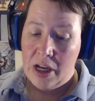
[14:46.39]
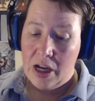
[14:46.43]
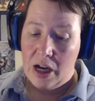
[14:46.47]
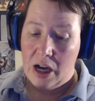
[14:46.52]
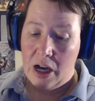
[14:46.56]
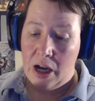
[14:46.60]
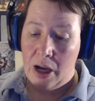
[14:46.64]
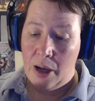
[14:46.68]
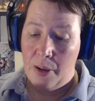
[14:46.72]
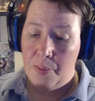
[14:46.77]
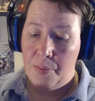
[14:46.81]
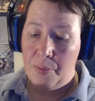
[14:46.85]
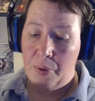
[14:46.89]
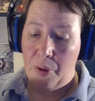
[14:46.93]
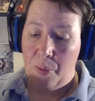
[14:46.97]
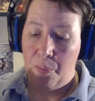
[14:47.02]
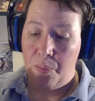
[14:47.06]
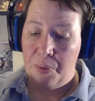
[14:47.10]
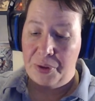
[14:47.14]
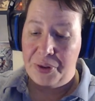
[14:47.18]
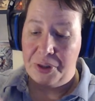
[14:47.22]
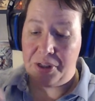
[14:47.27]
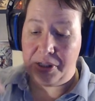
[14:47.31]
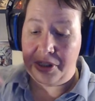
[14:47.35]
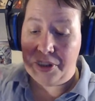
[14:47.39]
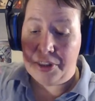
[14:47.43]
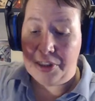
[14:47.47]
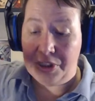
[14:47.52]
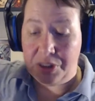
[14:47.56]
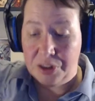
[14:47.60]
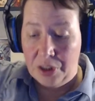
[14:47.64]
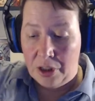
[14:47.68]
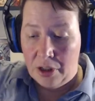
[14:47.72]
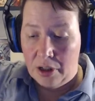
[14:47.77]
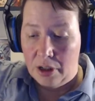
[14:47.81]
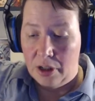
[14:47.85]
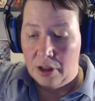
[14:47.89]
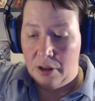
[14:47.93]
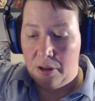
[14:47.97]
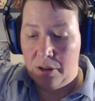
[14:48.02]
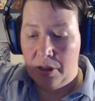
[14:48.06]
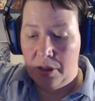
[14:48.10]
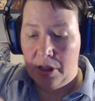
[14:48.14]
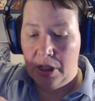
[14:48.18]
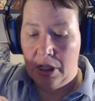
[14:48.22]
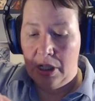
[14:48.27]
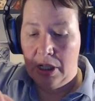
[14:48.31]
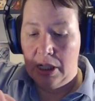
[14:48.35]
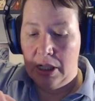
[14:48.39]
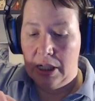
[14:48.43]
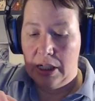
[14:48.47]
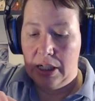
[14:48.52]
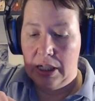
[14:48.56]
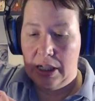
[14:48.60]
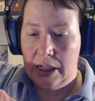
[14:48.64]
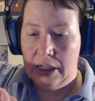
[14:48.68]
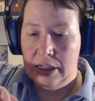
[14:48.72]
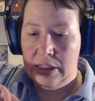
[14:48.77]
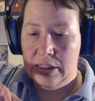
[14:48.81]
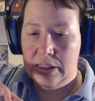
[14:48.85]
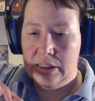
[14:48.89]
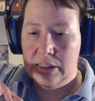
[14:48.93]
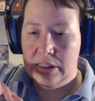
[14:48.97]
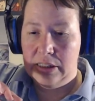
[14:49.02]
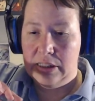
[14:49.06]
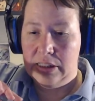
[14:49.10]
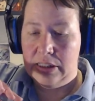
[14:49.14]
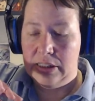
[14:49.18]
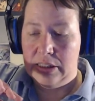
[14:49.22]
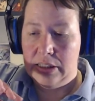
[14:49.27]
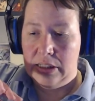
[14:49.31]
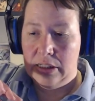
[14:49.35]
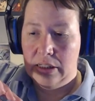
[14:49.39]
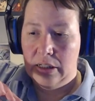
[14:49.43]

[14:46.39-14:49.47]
But the star is